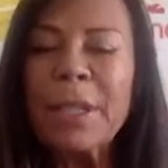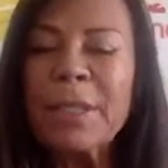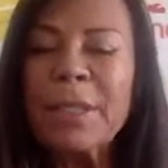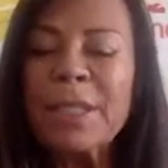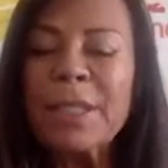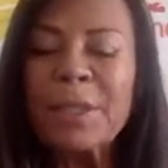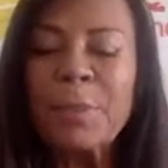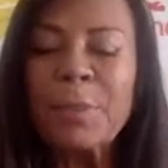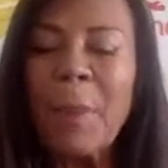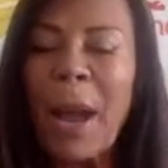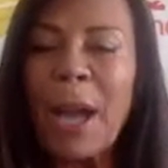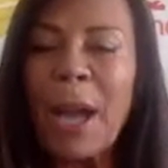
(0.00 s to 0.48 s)

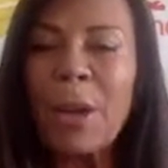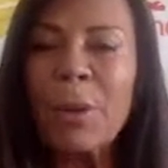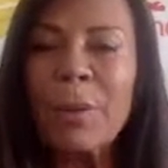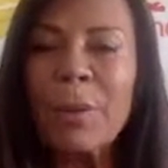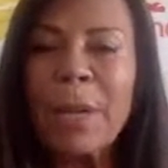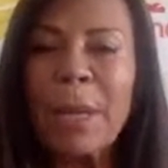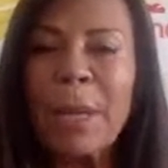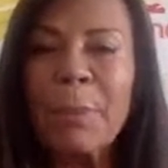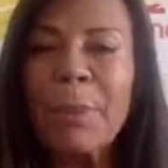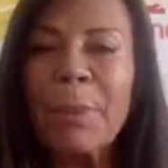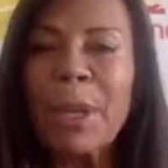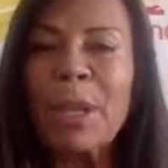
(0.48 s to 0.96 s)

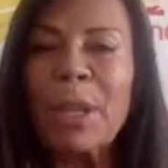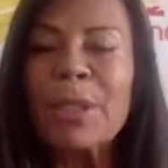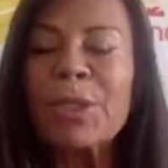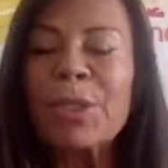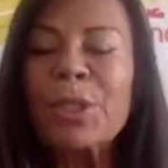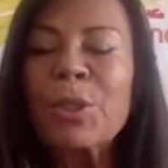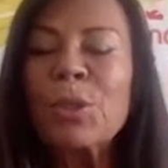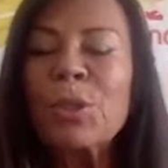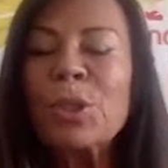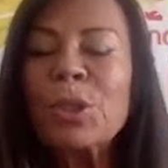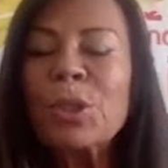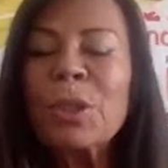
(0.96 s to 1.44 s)
inspiring, because
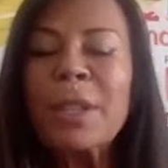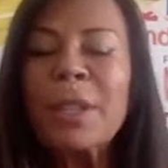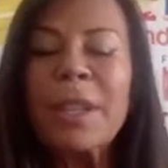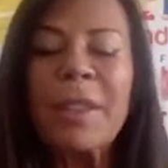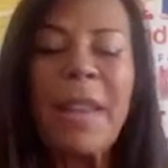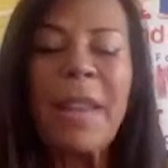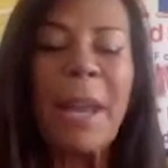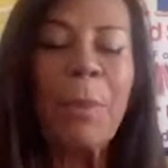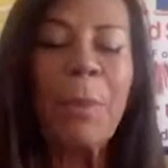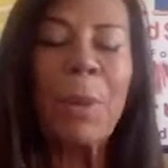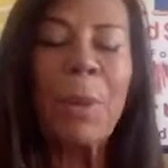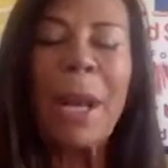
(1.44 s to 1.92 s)
usually
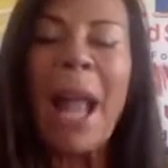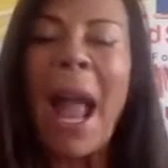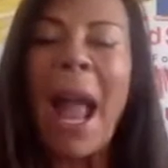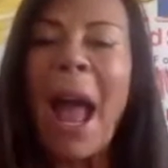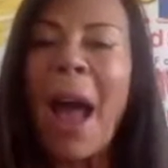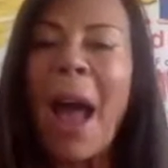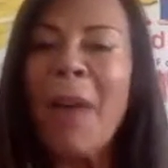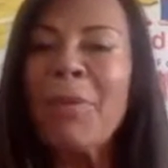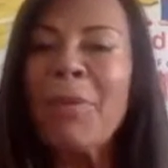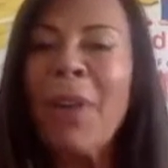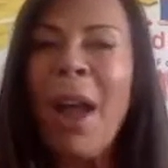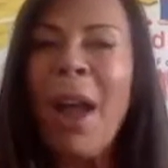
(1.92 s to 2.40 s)
they would
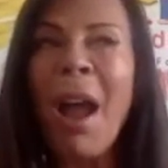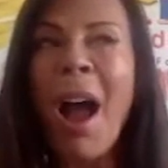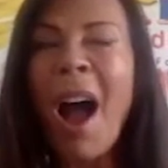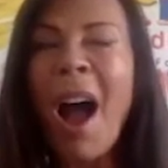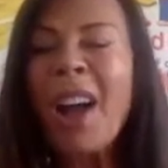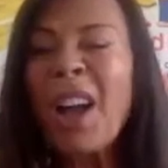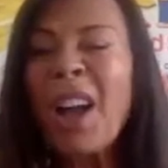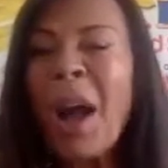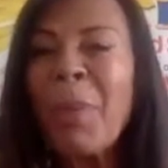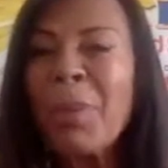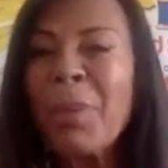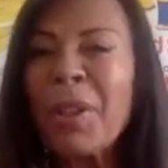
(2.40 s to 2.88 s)
have a
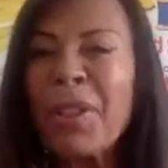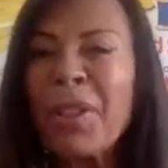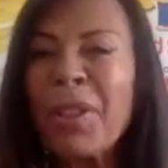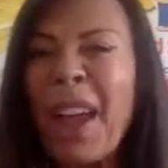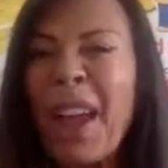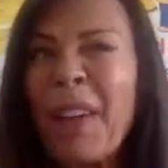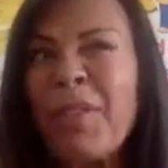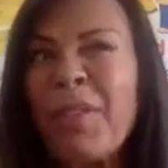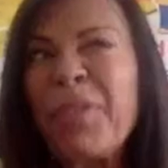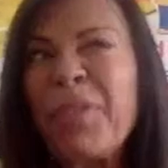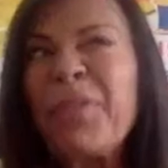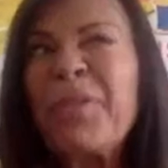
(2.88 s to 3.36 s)
couple of
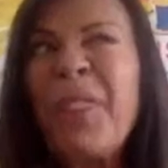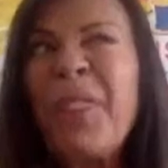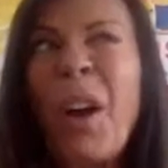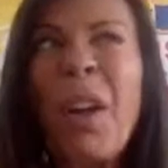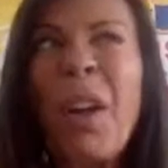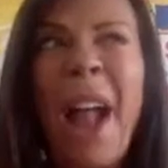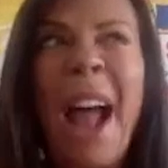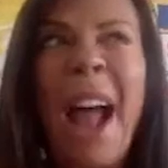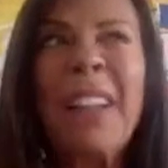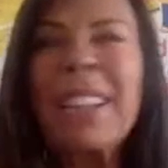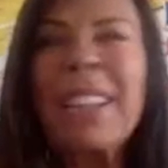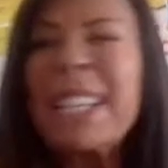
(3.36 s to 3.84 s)
that,
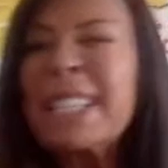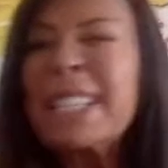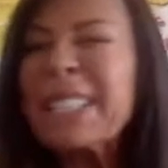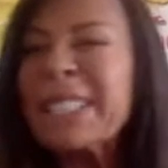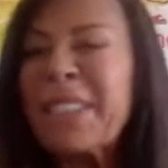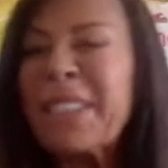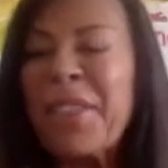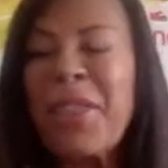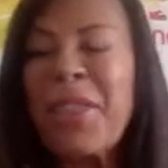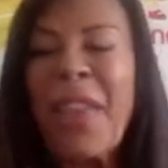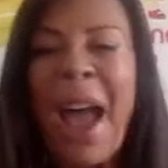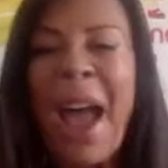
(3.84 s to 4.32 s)
at least
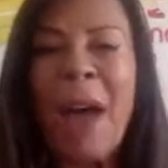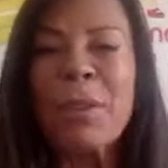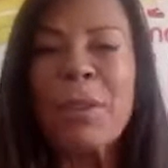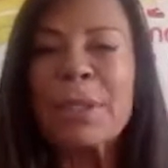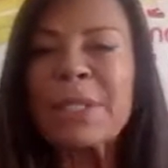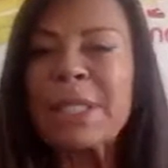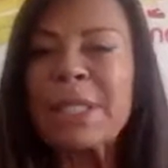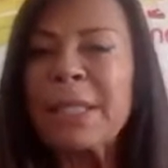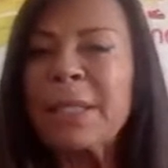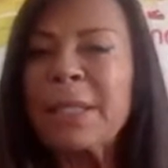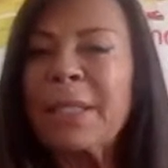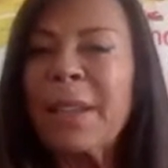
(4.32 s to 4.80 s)

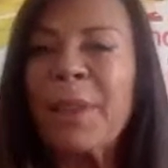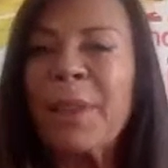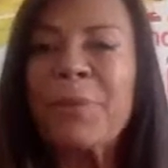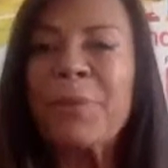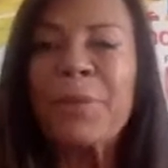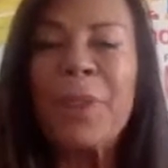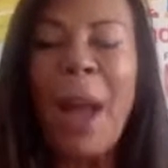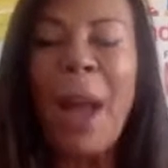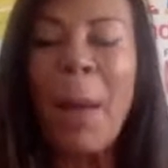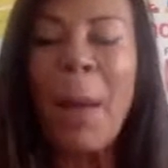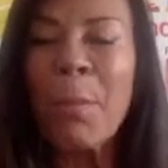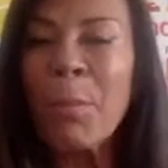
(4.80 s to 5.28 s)
1,000, if
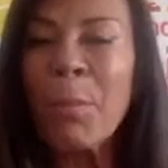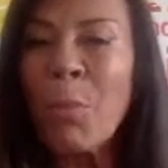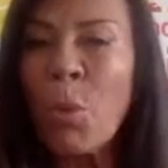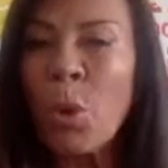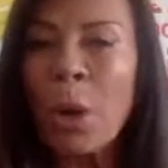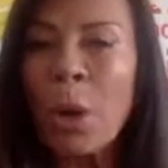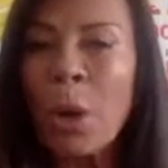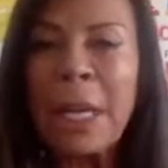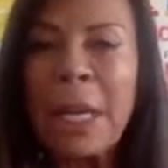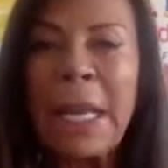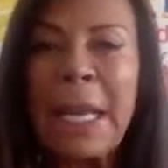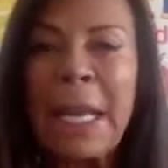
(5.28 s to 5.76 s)
not
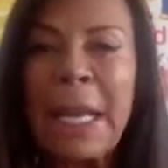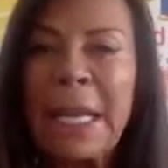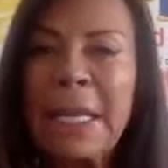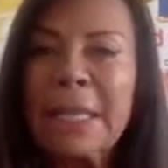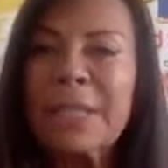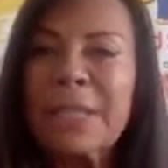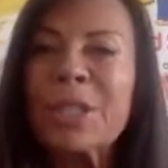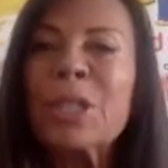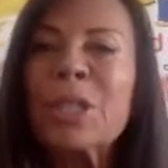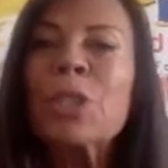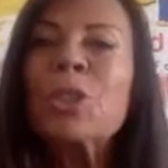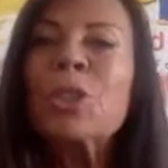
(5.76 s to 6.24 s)
more,
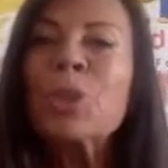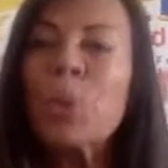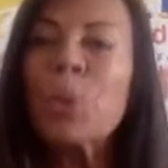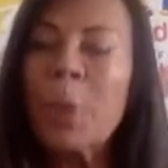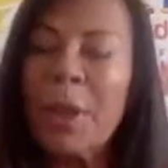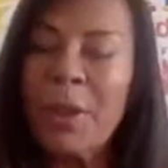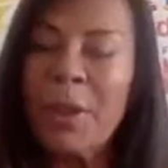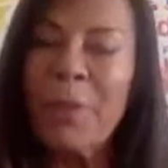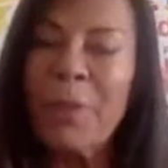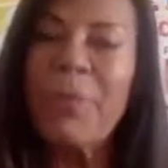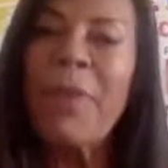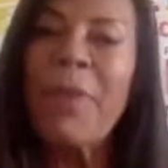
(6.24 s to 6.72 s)
kids
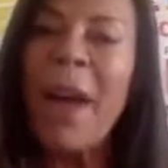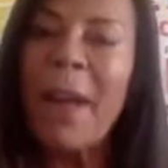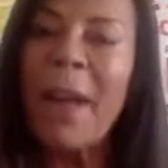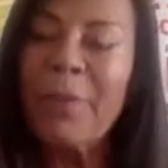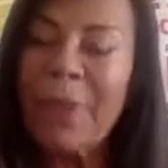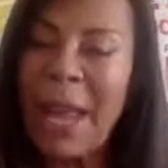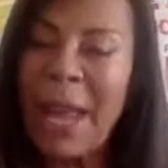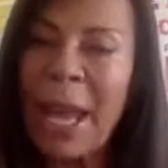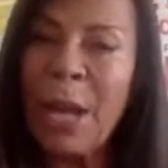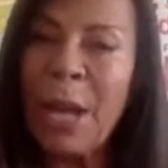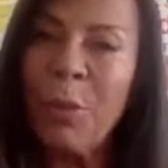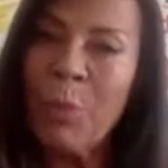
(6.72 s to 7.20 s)
doing the
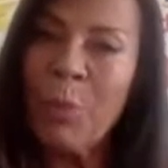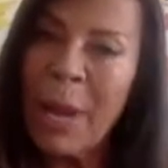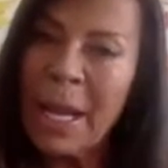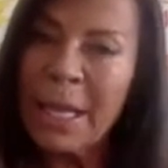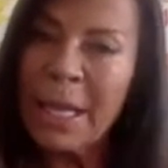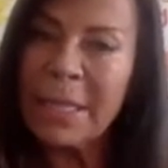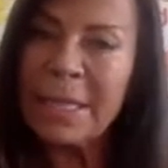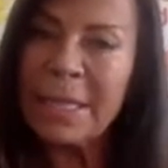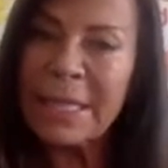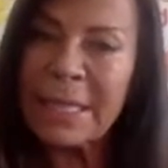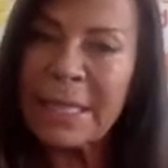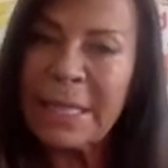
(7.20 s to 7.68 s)
5K
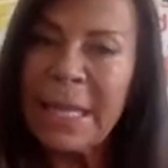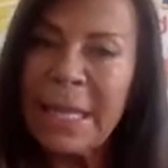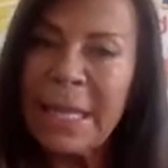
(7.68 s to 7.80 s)
race.